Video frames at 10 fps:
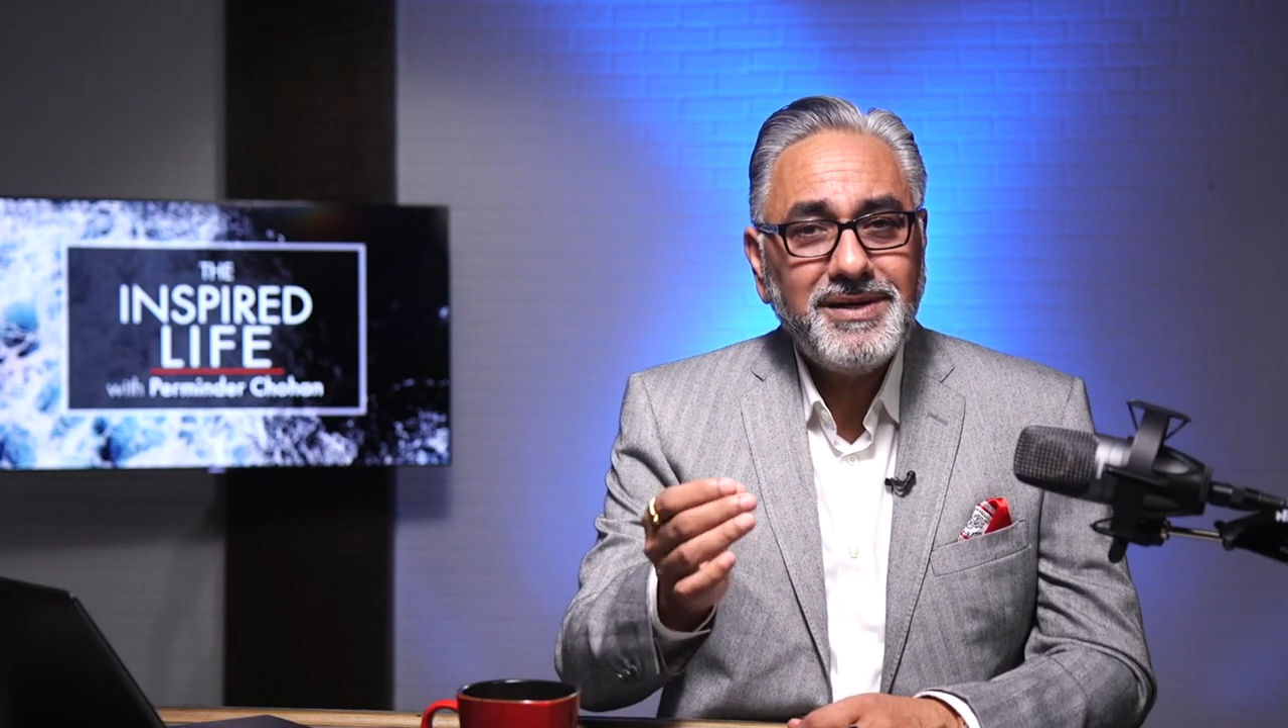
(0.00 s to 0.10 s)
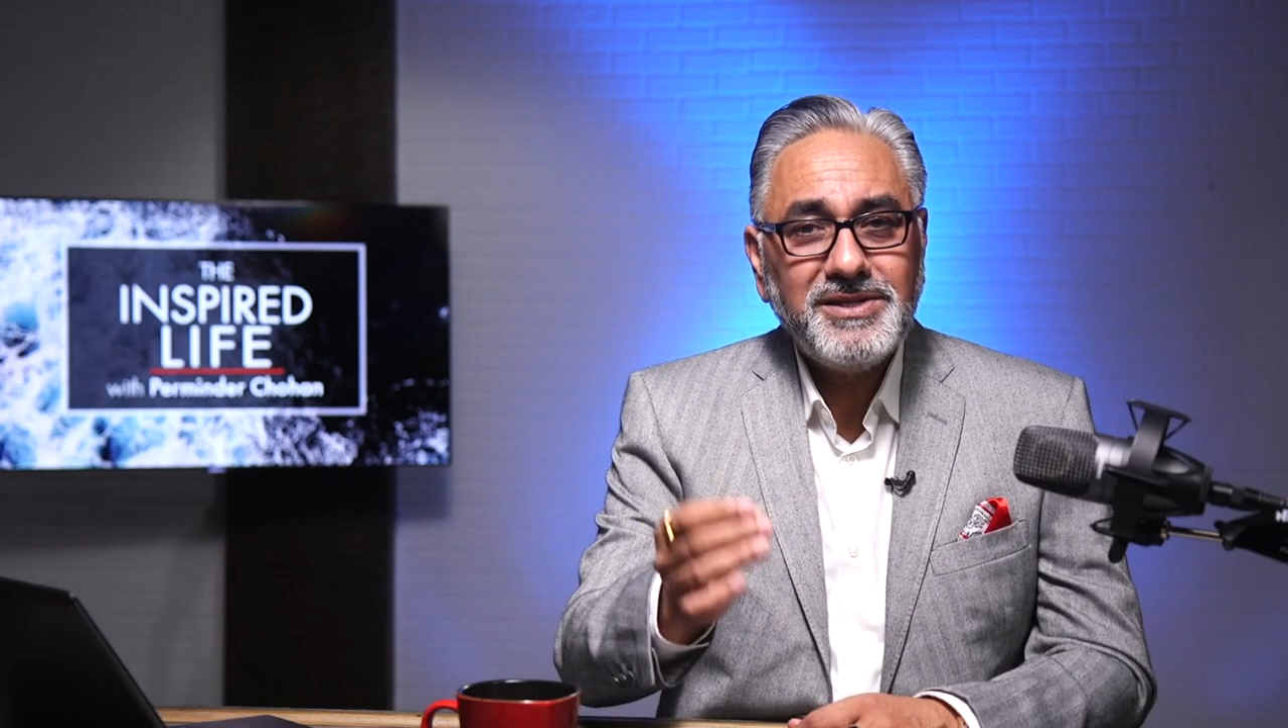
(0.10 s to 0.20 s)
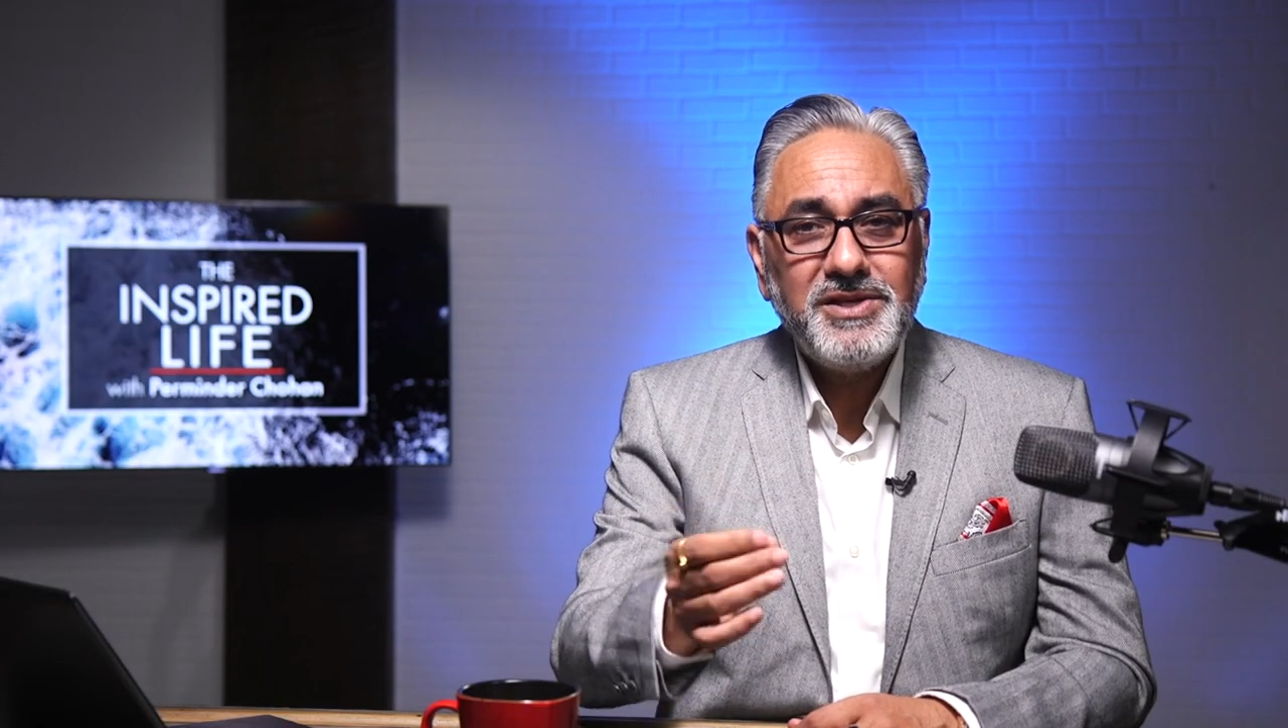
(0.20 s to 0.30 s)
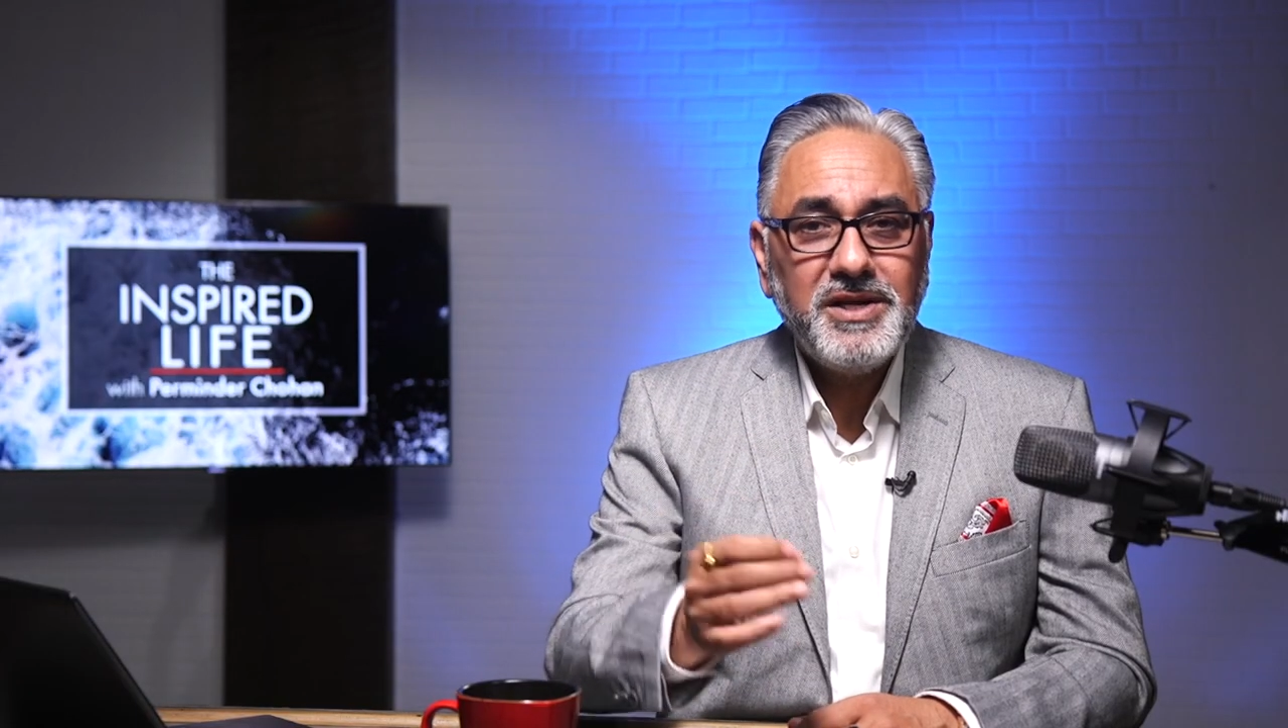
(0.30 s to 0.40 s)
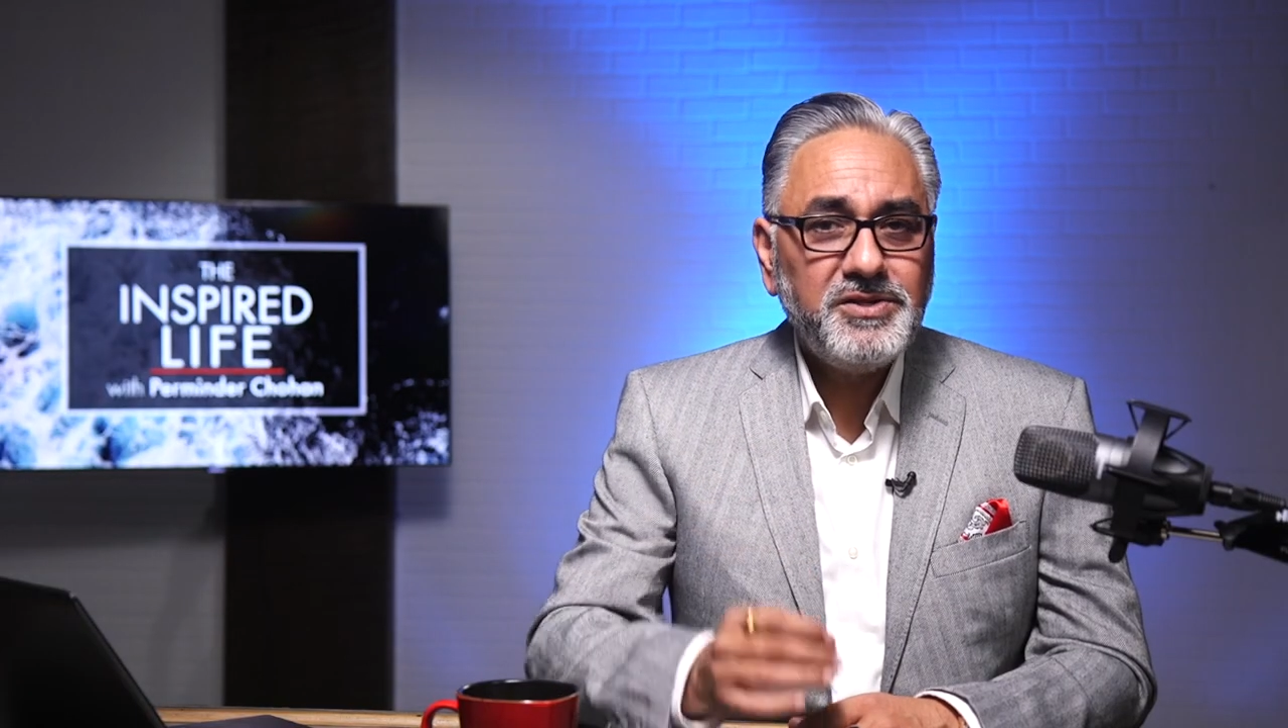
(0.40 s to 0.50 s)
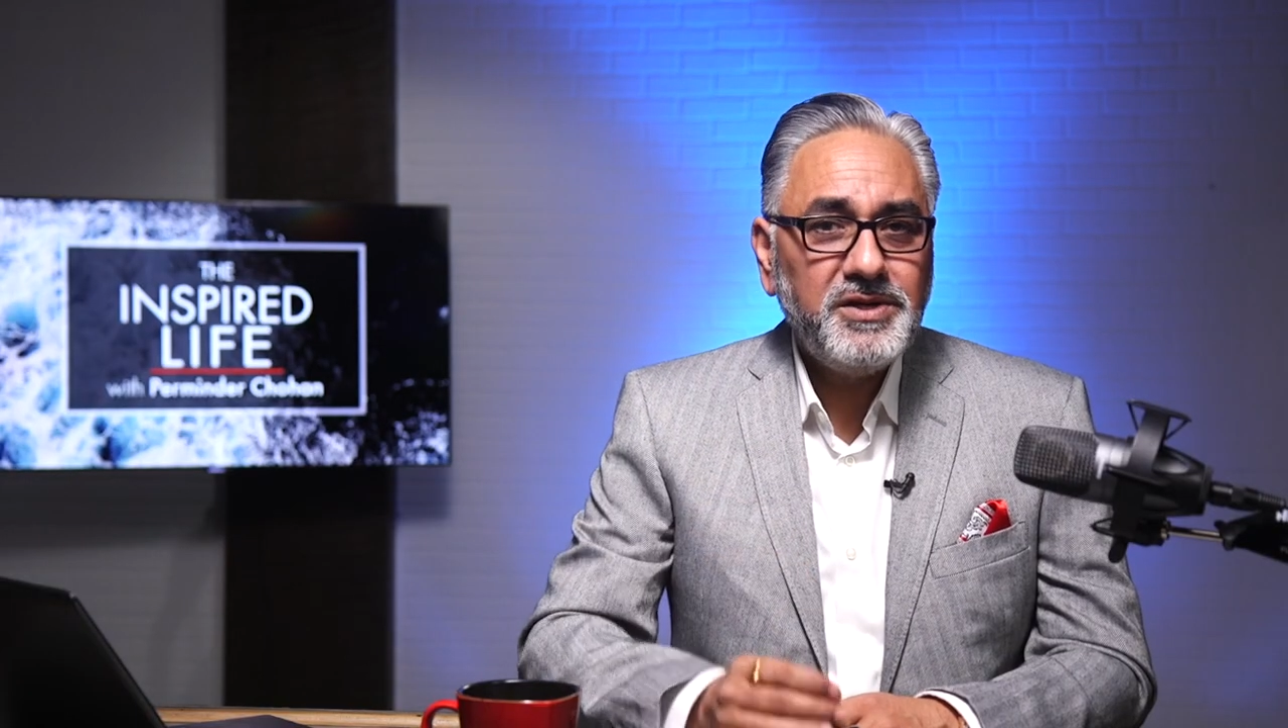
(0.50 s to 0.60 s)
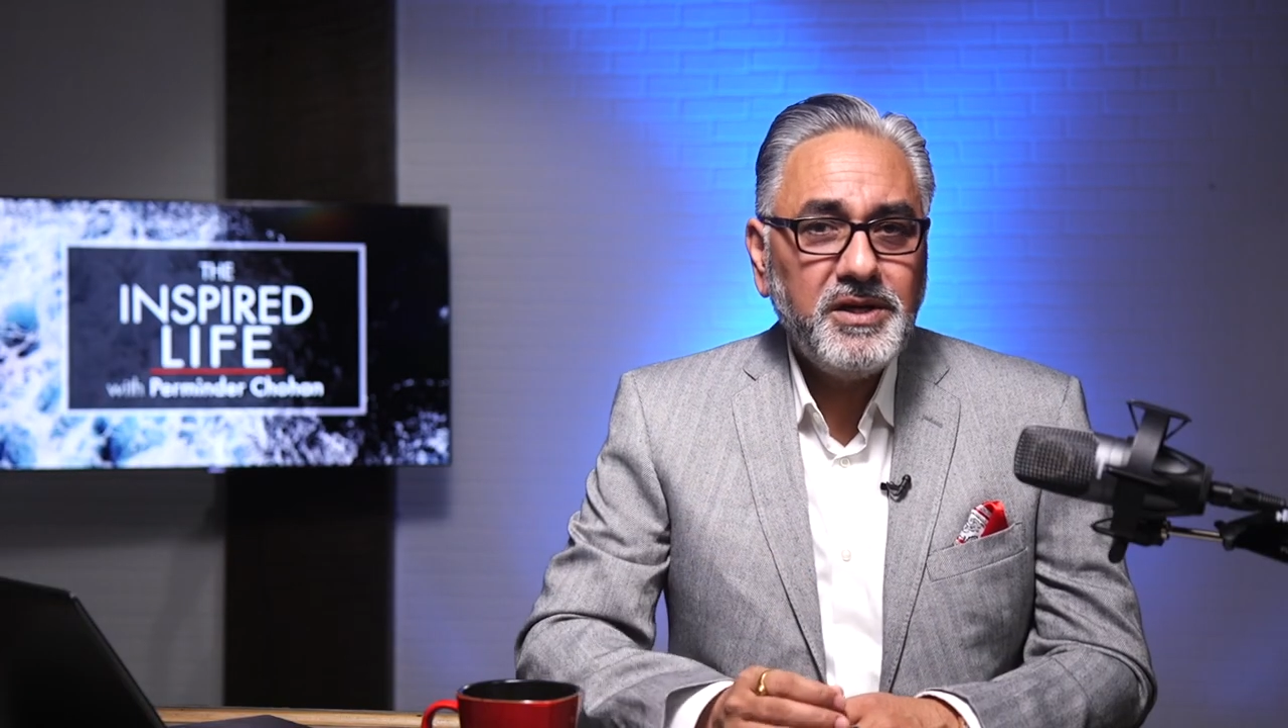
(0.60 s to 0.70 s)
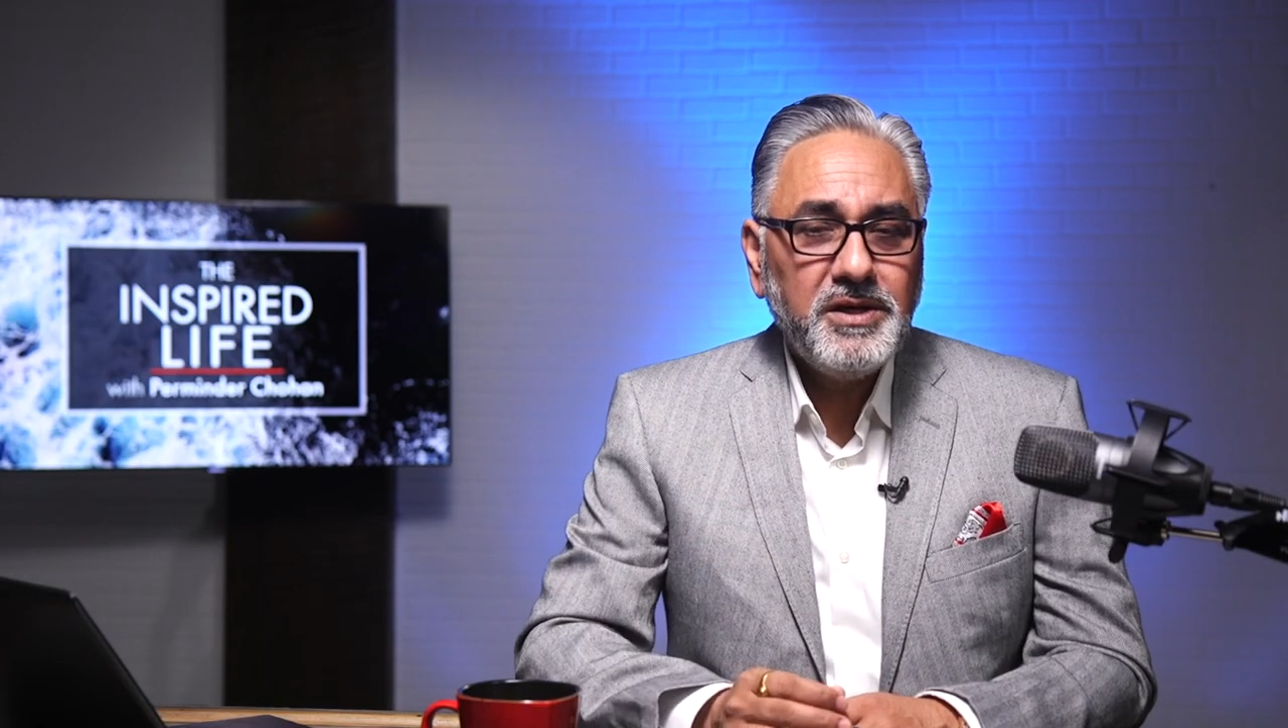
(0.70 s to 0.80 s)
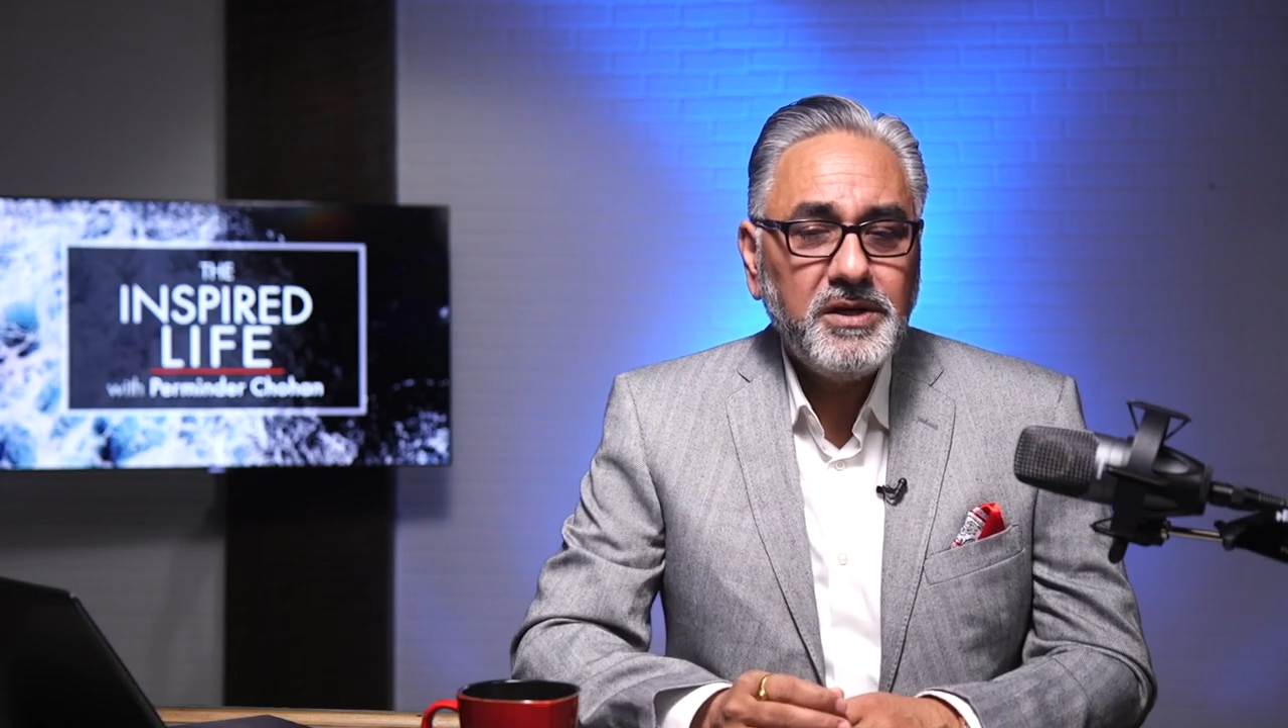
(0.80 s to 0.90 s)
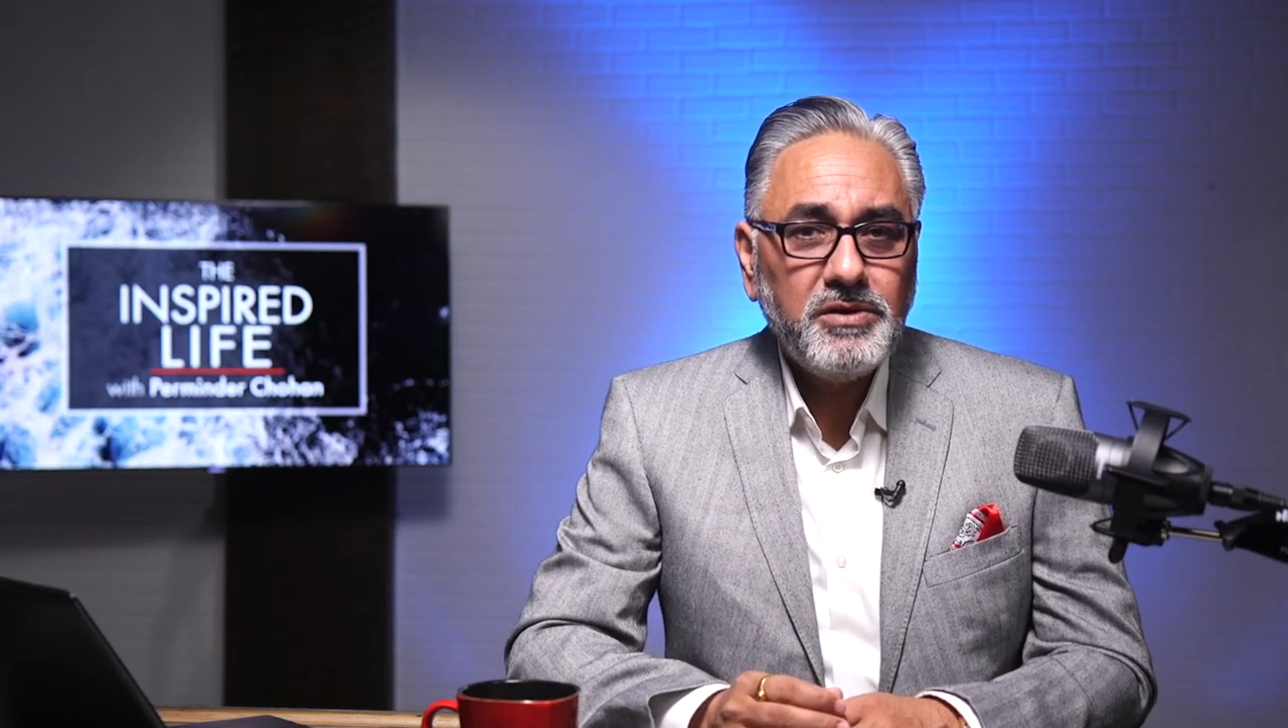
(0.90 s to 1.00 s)

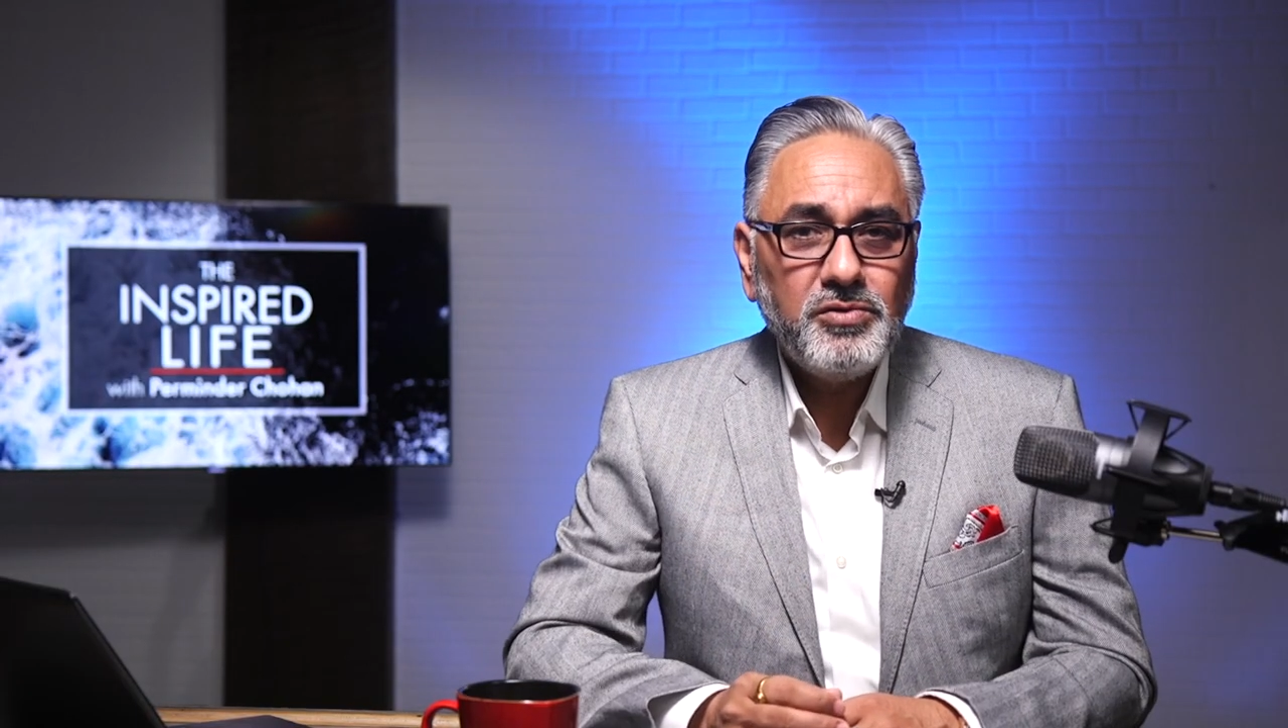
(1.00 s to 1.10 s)
necessary